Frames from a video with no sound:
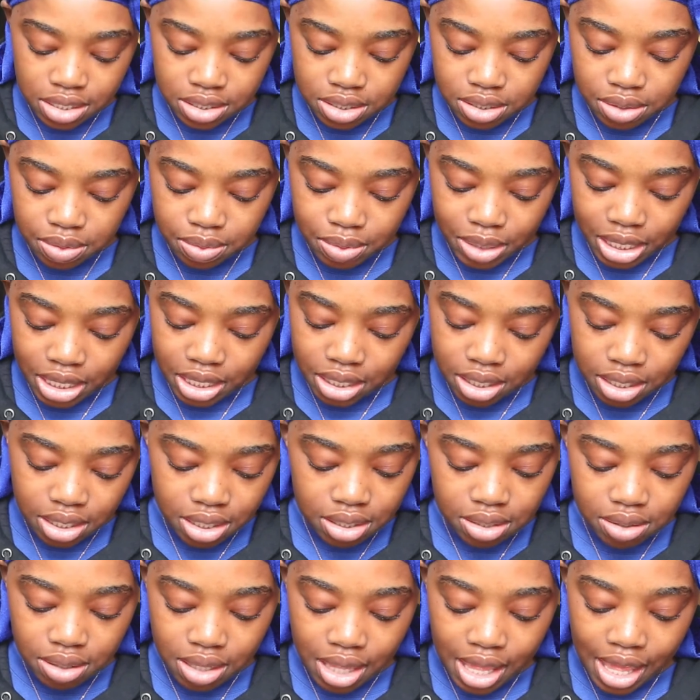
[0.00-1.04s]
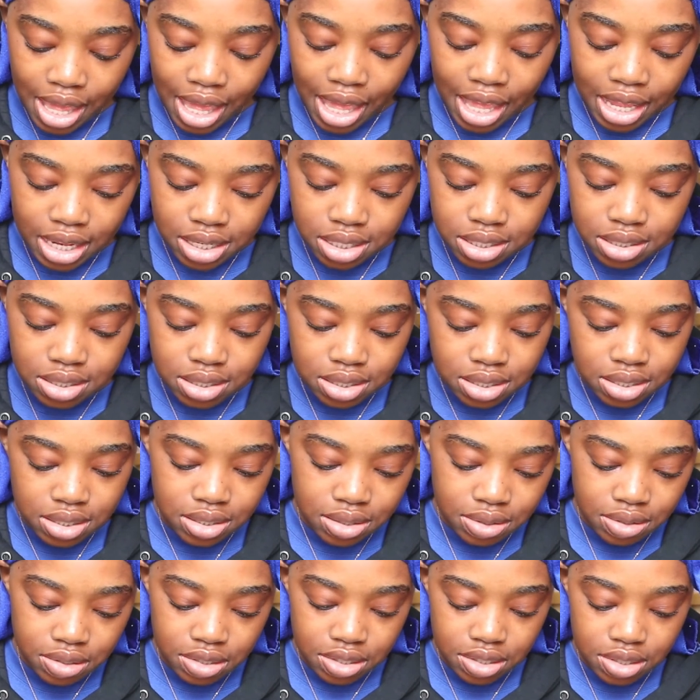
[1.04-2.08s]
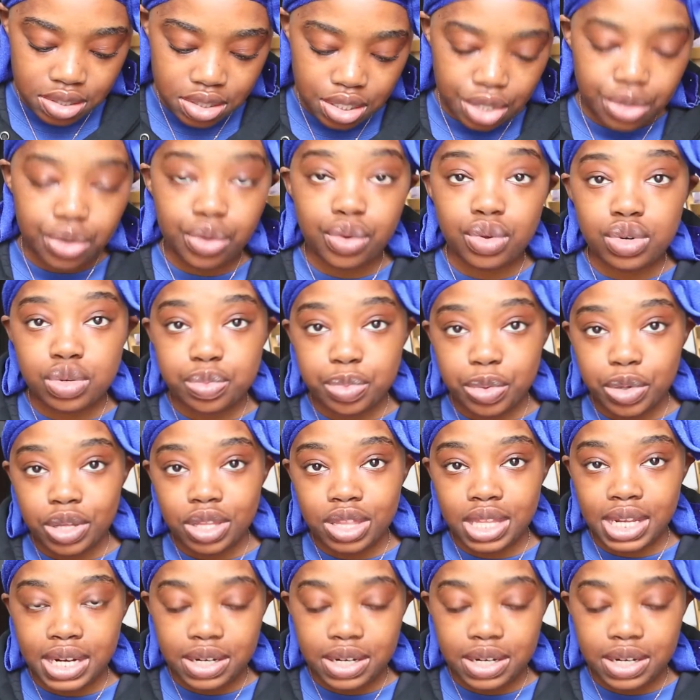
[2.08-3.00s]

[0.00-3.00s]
So like I had the notebook